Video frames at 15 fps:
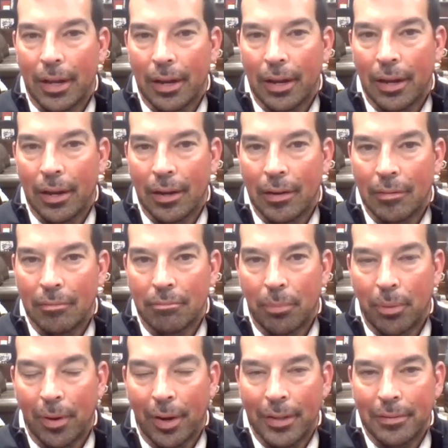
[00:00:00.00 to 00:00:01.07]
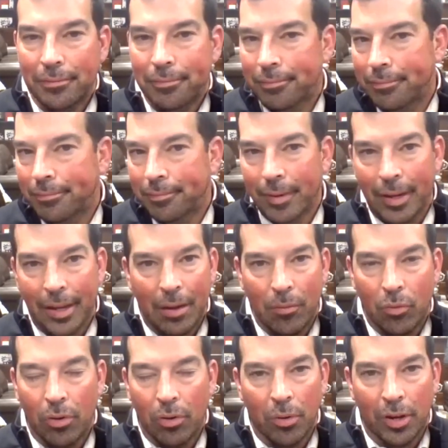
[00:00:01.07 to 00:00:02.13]
But
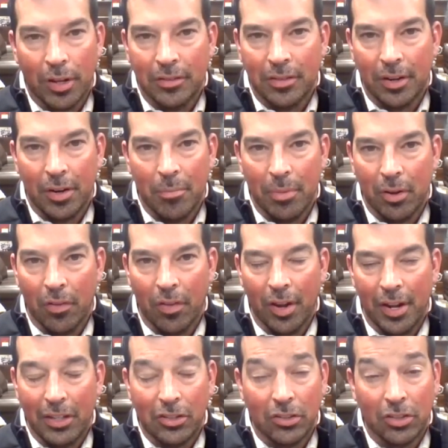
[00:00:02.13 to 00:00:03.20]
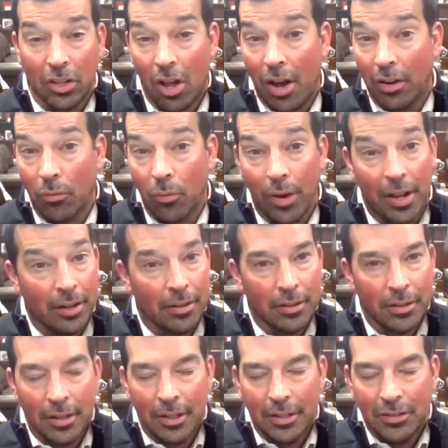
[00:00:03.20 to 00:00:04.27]
again, we'll continue to build on this. It's a long way to
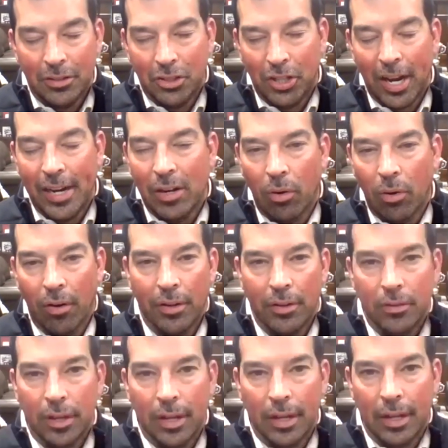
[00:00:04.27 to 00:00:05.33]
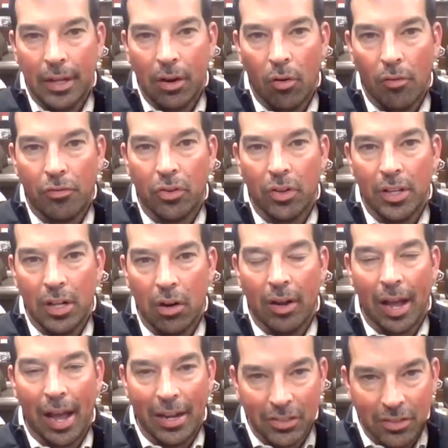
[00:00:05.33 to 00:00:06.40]
January, and hopefully, you know,
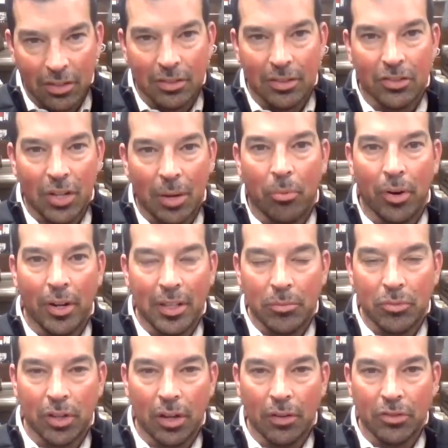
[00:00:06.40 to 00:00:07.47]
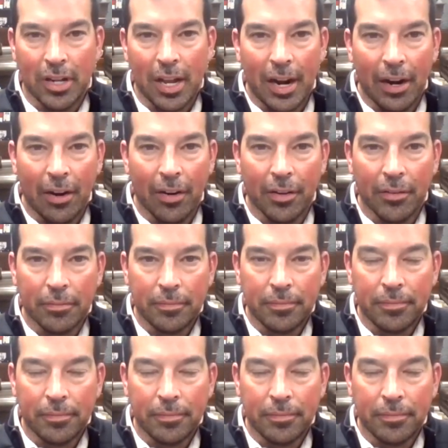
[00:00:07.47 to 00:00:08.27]
guys start to separate themselves in that area.